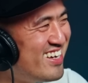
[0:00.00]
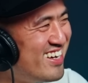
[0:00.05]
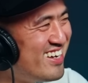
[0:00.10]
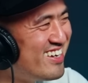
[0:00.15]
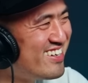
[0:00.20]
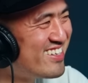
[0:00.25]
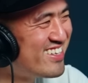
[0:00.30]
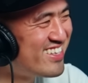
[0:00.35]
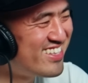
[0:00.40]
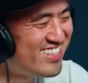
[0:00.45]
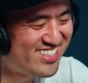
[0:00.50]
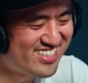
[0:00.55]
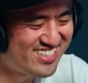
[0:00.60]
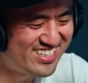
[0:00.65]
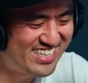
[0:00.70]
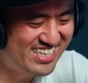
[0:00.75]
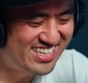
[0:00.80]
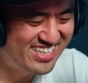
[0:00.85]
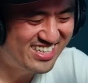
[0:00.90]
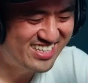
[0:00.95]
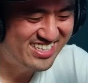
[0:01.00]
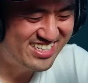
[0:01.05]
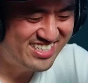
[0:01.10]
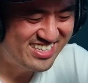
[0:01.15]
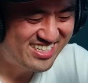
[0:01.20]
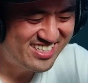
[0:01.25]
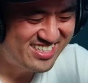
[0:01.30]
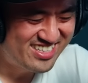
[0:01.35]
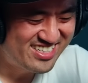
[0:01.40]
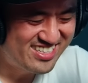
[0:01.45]
Hell yeah.
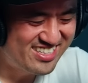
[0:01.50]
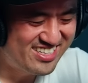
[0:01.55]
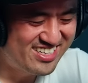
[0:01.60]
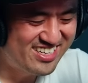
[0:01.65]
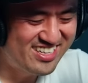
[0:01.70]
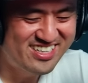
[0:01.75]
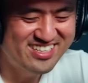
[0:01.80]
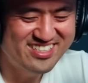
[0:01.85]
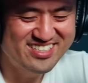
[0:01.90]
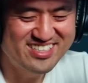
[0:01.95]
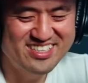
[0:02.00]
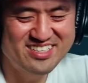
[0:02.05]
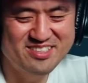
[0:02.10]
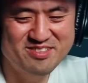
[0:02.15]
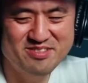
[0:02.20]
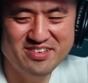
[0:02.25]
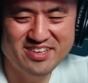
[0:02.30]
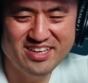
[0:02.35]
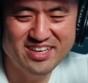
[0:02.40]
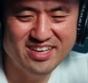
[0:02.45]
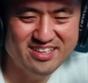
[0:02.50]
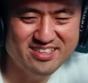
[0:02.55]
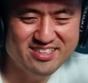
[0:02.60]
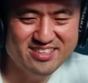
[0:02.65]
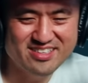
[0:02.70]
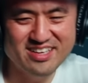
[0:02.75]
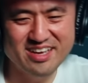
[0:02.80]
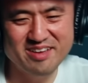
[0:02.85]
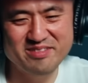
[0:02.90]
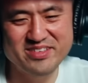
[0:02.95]
Hell yeah, it's from
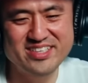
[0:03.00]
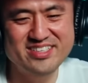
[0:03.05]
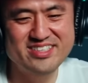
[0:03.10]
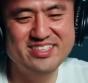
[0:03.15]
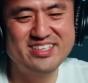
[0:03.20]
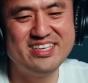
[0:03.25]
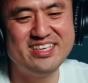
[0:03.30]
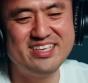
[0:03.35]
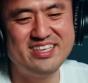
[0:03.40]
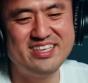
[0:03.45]
Cali, damn it.